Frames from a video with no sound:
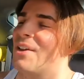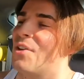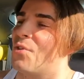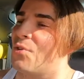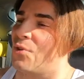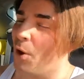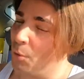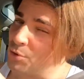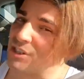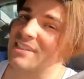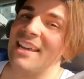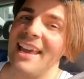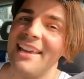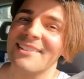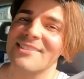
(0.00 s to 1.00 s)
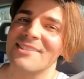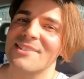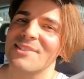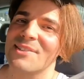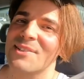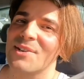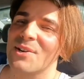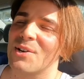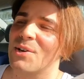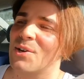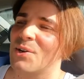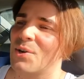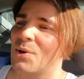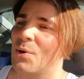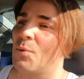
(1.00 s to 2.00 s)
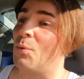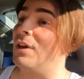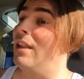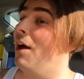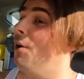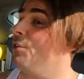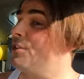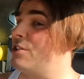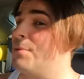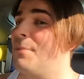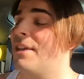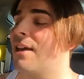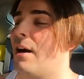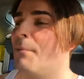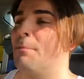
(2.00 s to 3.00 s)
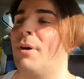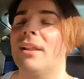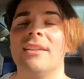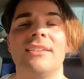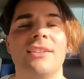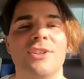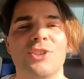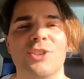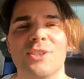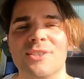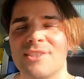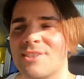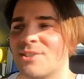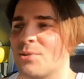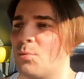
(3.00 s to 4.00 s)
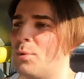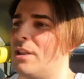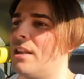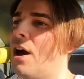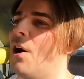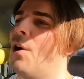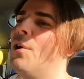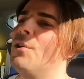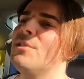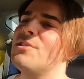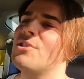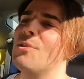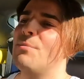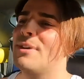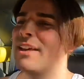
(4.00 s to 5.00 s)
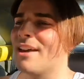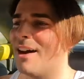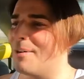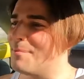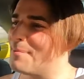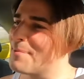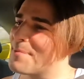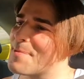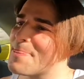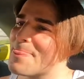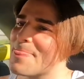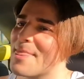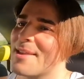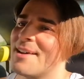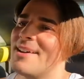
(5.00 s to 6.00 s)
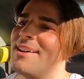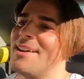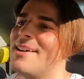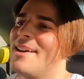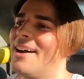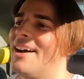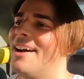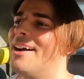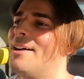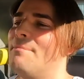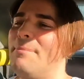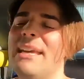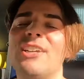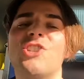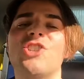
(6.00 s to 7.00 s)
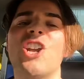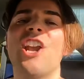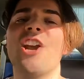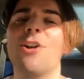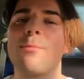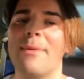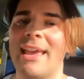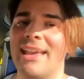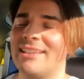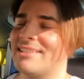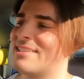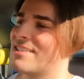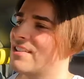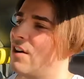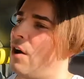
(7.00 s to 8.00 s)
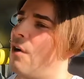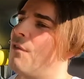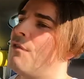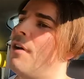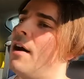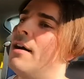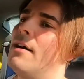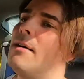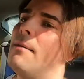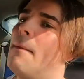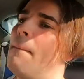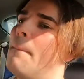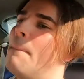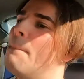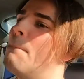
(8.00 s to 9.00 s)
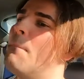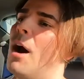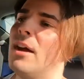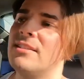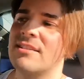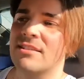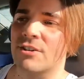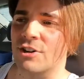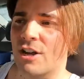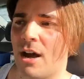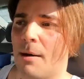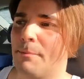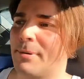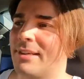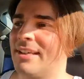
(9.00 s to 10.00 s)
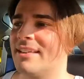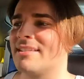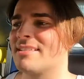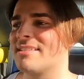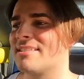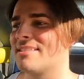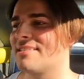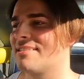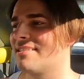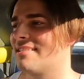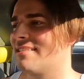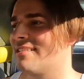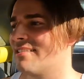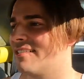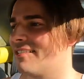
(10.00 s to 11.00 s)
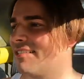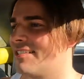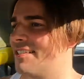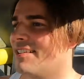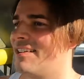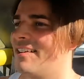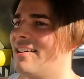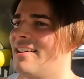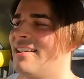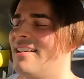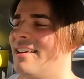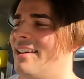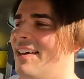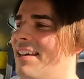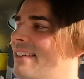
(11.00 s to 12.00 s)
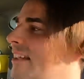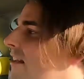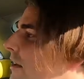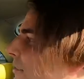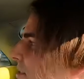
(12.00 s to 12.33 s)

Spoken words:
those kids will also become politicians, will also become big chairmans of monster companies. And then if